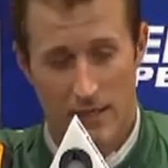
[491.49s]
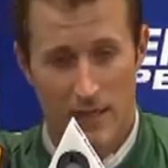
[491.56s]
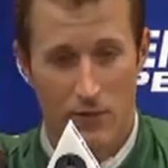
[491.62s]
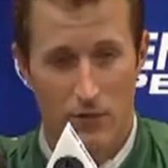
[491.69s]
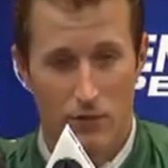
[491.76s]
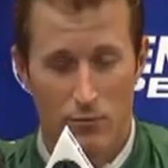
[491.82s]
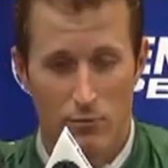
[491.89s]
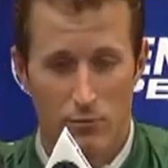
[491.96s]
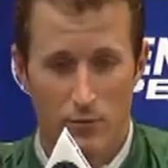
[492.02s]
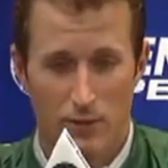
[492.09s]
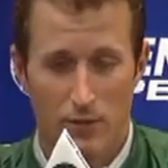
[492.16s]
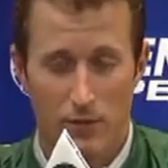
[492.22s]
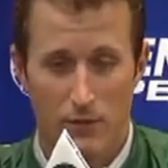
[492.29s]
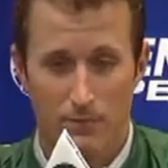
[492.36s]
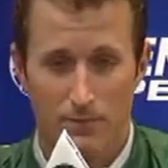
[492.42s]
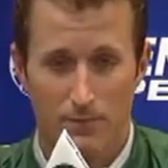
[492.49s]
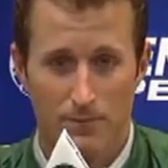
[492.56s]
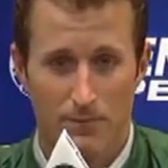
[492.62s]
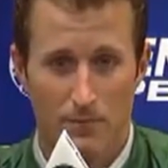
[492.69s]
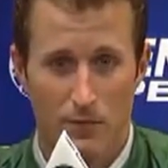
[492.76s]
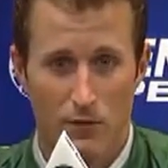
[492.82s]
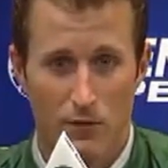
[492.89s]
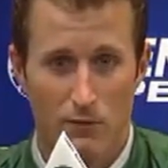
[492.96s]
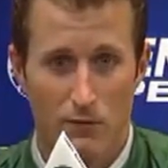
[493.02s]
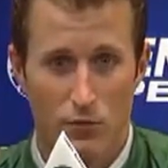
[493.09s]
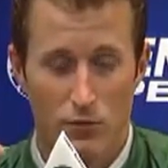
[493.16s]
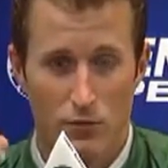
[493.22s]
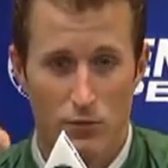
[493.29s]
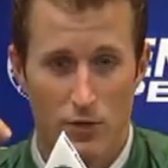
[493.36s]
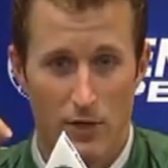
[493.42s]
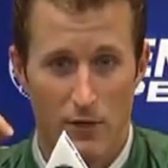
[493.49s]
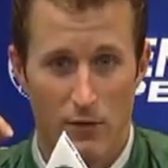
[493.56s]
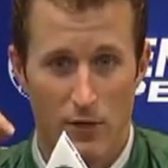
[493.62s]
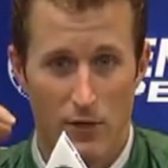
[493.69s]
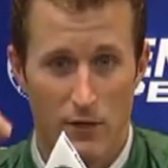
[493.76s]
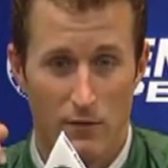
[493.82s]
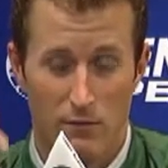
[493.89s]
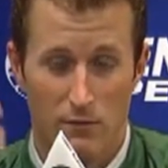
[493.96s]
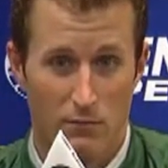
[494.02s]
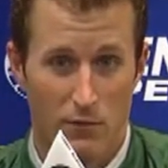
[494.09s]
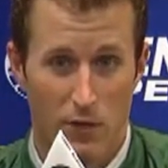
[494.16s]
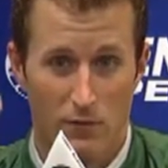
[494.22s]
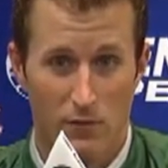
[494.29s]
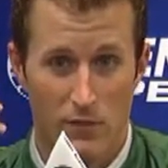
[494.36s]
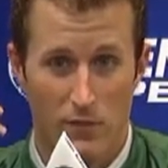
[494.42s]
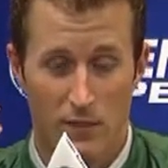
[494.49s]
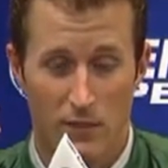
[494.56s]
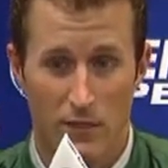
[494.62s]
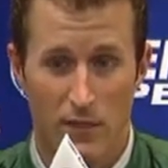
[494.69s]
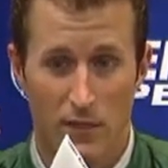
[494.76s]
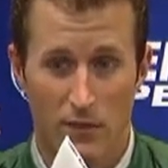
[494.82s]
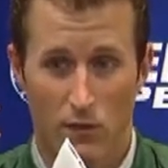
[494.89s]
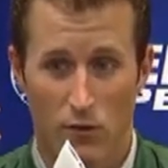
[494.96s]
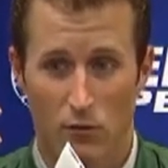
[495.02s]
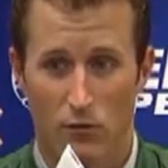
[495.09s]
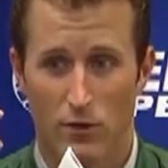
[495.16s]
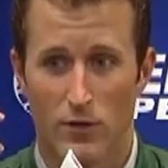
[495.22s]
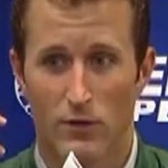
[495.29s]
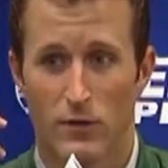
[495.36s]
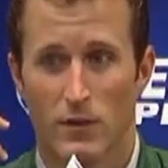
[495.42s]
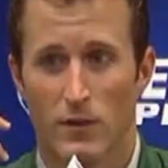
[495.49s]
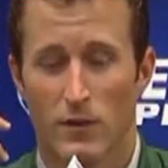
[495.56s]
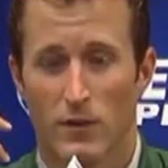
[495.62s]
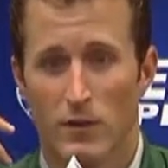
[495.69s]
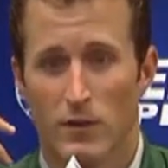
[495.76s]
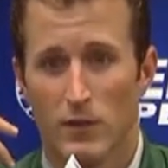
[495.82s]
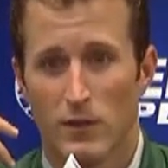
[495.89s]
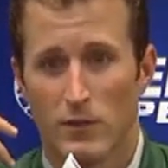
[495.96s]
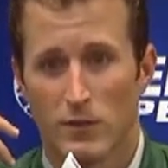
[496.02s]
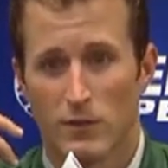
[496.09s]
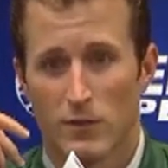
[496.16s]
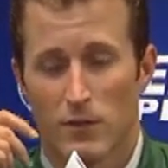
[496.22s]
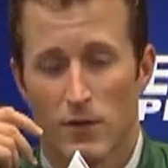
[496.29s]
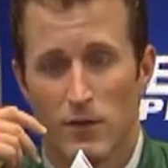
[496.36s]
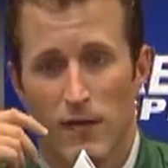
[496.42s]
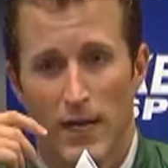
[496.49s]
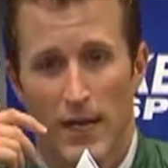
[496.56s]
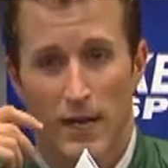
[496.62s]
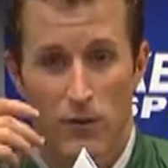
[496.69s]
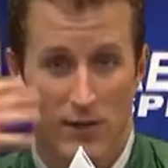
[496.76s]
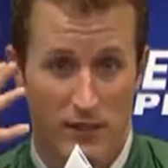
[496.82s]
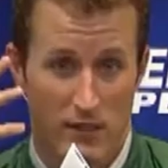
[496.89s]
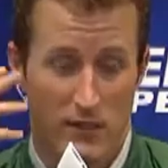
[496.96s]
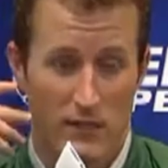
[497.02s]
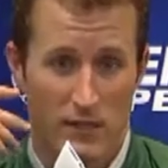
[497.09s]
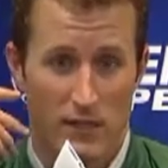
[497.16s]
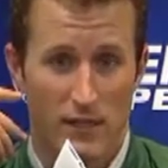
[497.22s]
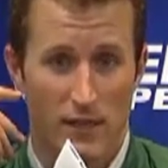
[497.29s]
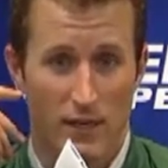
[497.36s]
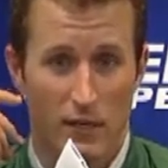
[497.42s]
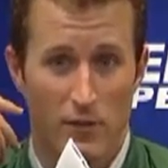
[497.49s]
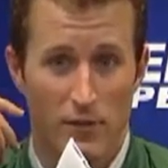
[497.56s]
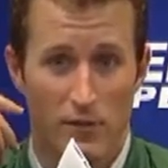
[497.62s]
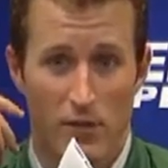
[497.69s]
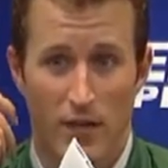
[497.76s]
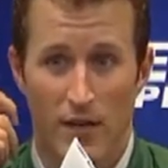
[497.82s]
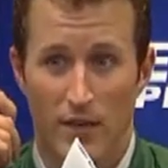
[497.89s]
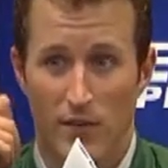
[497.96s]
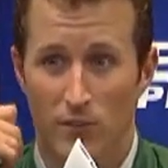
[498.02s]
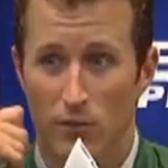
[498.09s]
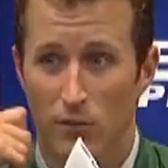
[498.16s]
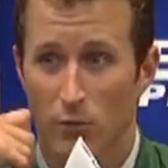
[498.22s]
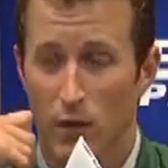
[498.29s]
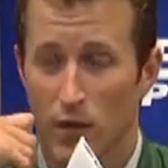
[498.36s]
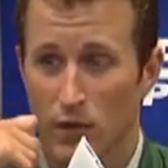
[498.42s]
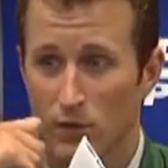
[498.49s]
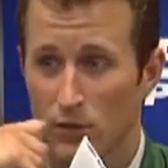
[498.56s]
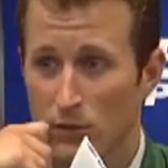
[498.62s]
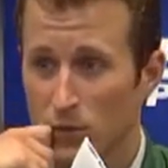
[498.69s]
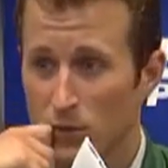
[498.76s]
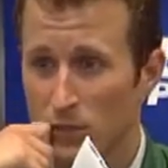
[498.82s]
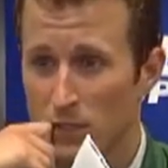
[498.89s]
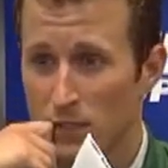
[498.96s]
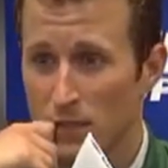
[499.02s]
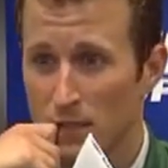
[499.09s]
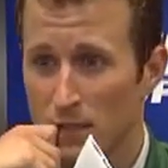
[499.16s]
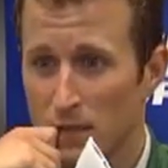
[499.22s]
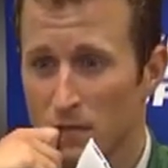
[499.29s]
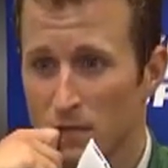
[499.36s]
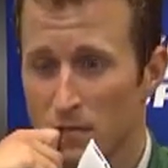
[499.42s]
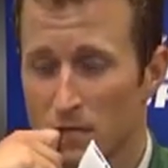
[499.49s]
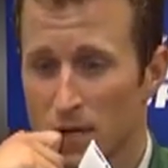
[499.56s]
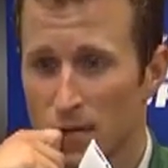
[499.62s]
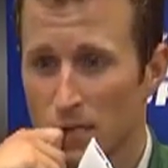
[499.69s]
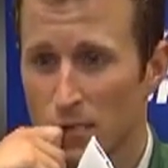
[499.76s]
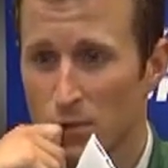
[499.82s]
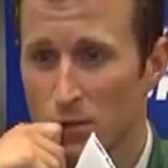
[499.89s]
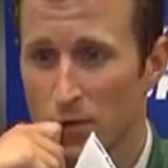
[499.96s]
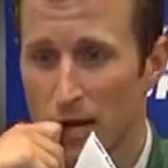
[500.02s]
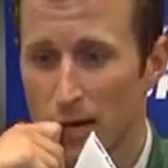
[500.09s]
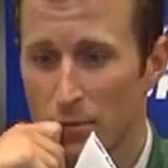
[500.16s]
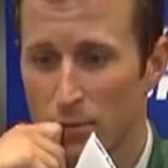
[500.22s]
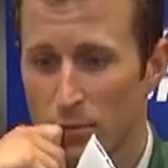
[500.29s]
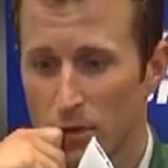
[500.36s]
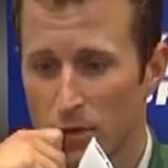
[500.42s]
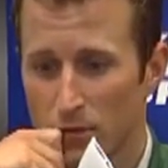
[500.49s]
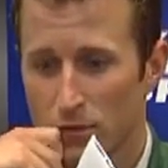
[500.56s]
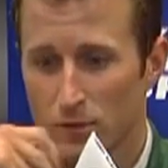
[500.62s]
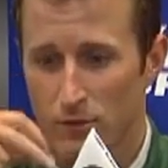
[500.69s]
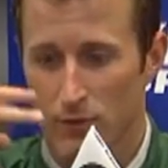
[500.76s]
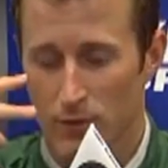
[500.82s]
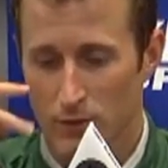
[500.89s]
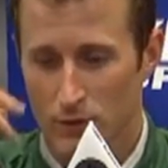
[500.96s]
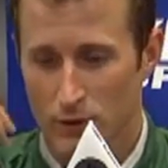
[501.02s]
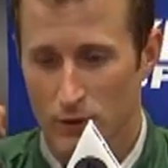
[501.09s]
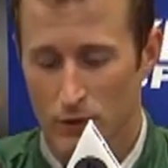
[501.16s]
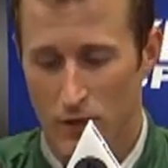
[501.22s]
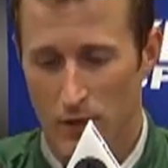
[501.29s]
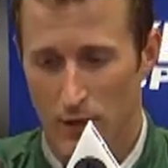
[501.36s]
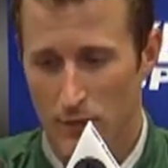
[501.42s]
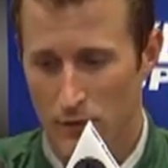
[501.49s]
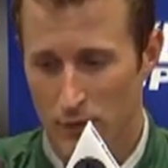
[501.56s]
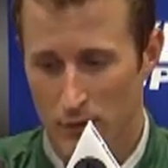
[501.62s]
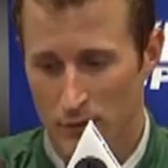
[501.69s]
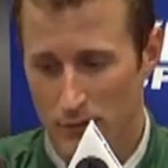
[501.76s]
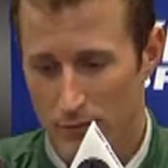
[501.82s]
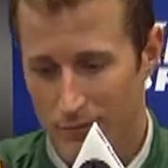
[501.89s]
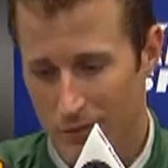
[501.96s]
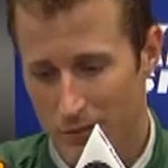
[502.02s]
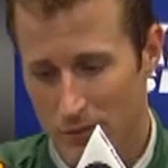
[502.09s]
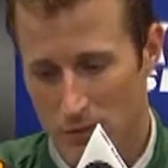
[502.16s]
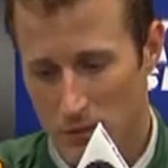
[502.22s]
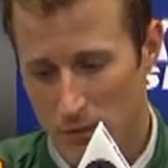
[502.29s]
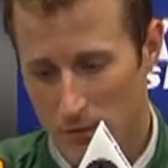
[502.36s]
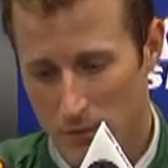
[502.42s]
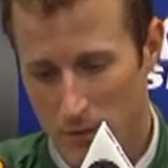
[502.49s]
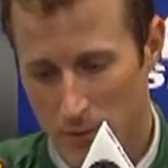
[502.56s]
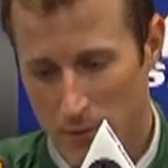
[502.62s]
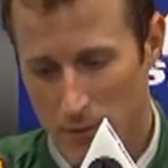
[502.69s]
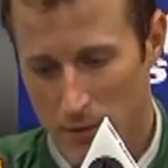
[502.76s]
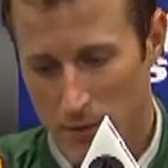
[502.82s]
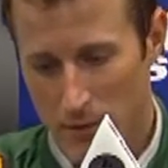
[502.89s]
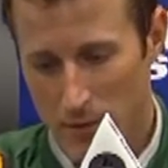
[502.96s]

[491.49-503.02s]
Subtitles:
group, so they were, full straightaway and obviously into the next corner. And I was sitting there on the jacks for a while, so it was I'm not sure what happened, but there was two stops where it just slowed us up. And